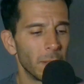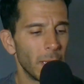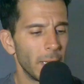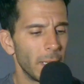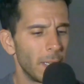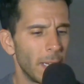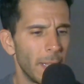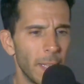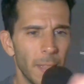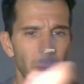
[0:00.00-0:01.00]
lead,
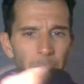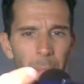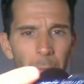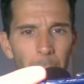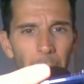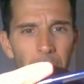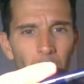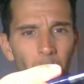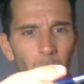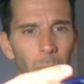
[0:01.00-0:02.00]
and then the
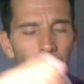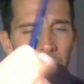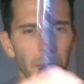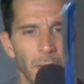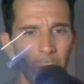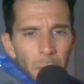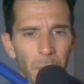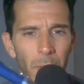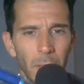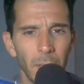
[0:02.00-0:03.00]
pencil holder
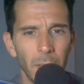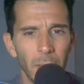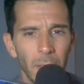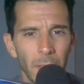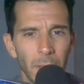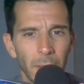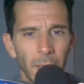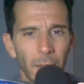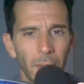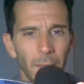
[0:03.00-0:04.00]
itself is,
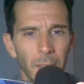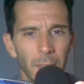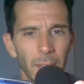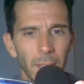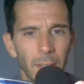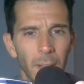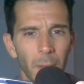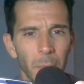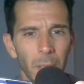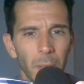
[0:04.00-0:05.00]
again, I'll have this link
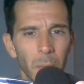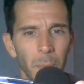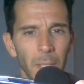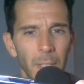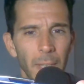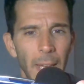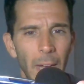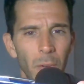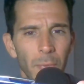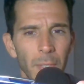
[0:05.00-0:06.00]
down below, but it's an
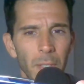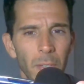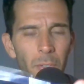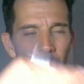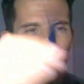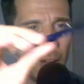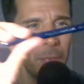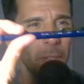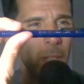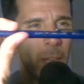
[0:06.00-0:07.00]
Alvin
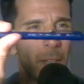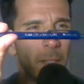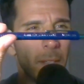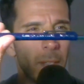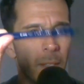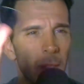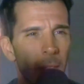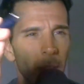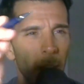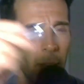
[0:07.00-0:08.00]
draft line.
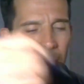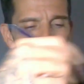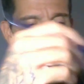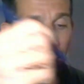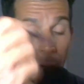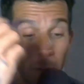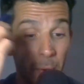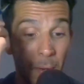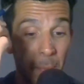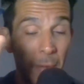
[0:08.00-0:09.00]
And I don't
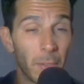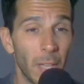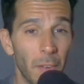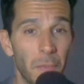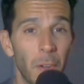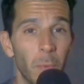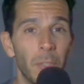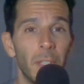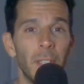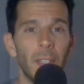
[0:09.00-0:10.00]
know, I'm having a lot of fun
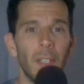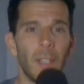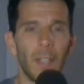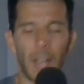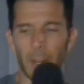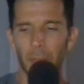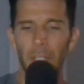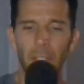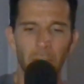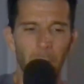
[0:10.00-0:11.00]
with it. I don't
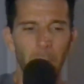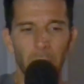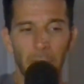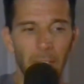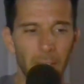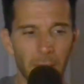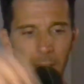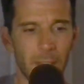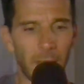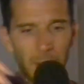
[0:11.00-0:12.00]
think you're supposed to like
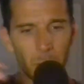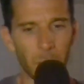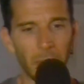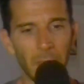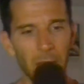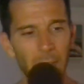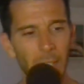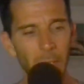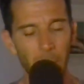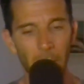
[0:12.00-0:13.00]
sketch with these
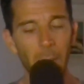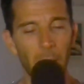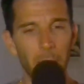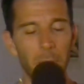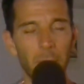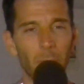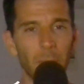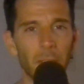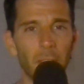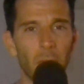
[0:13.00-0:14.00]
things, but I've been
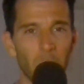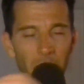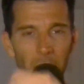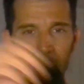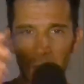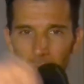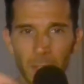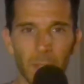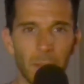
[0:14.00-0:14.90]
really enjoying just